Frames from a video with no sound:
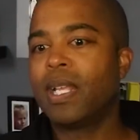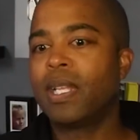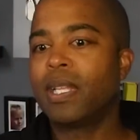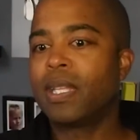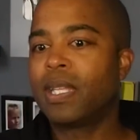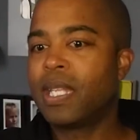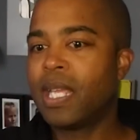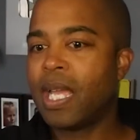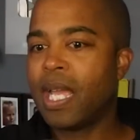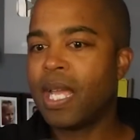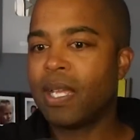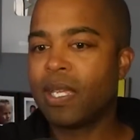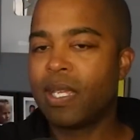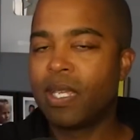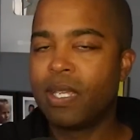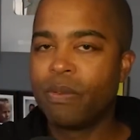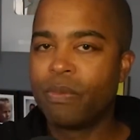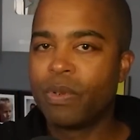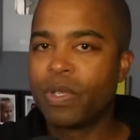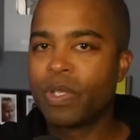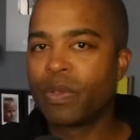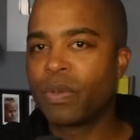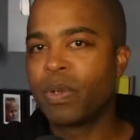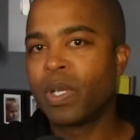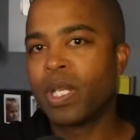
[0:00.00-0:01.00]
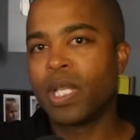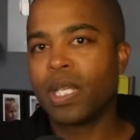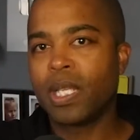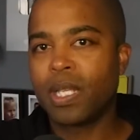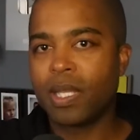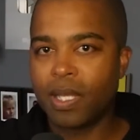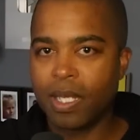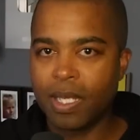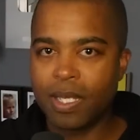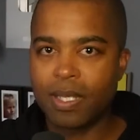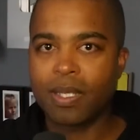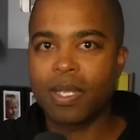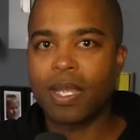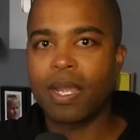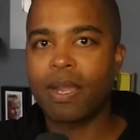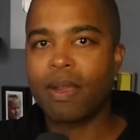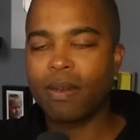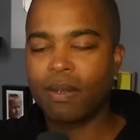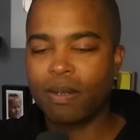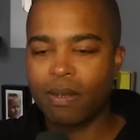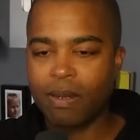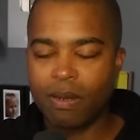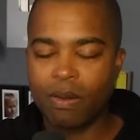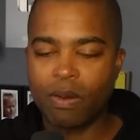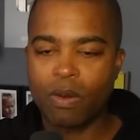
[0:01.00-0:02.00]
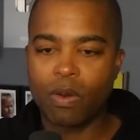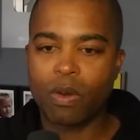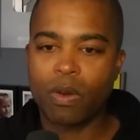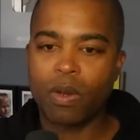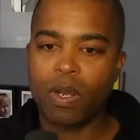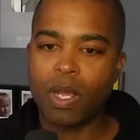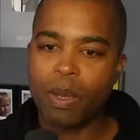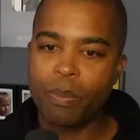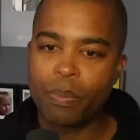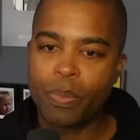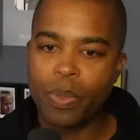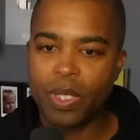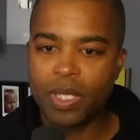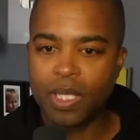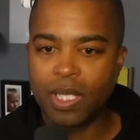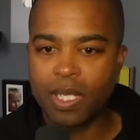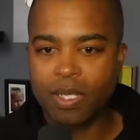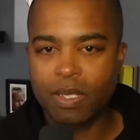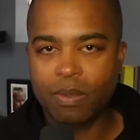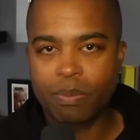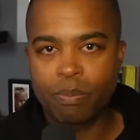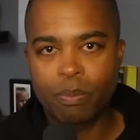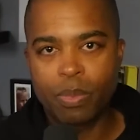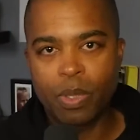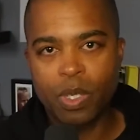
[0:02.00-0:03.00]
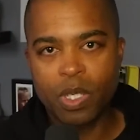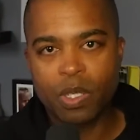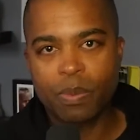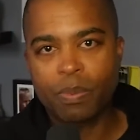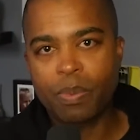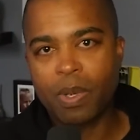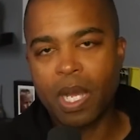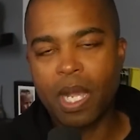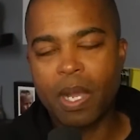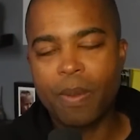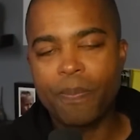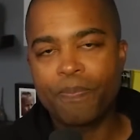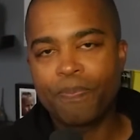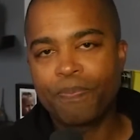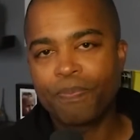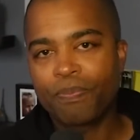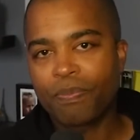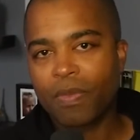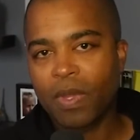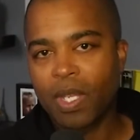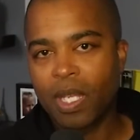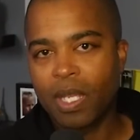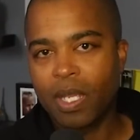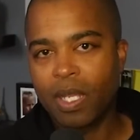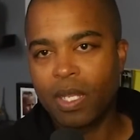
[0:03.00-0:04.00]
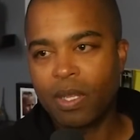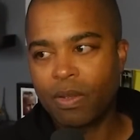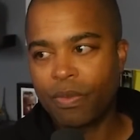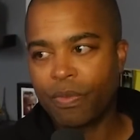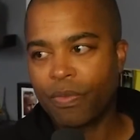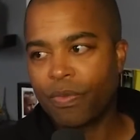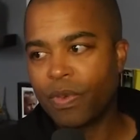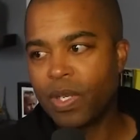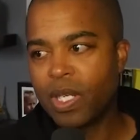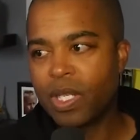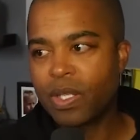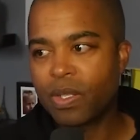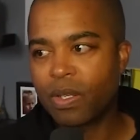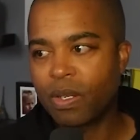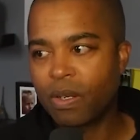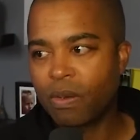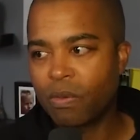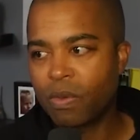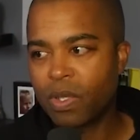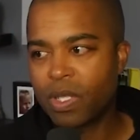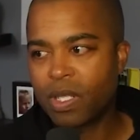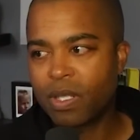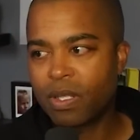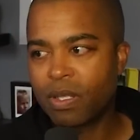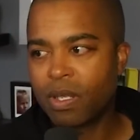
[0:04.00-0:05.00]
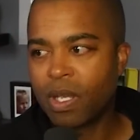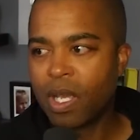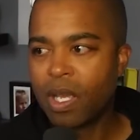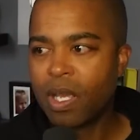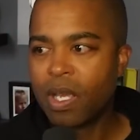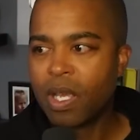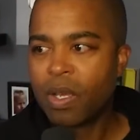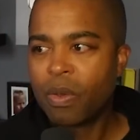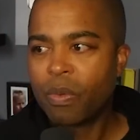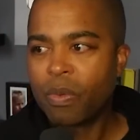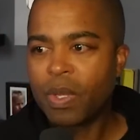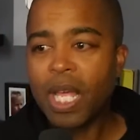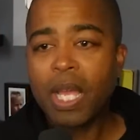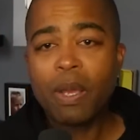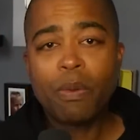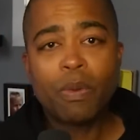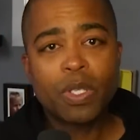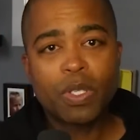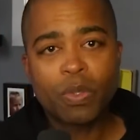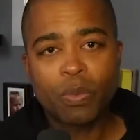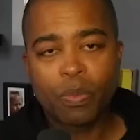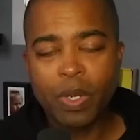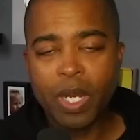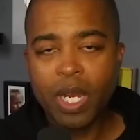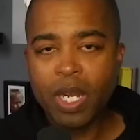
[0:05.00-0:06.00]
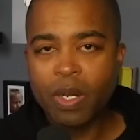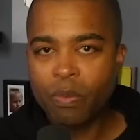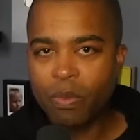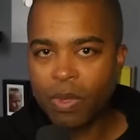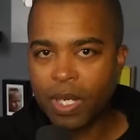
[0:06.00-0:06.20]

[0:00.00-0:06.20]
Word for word: That he was really this character, or I put this push pop in the freezer, which is that was weird.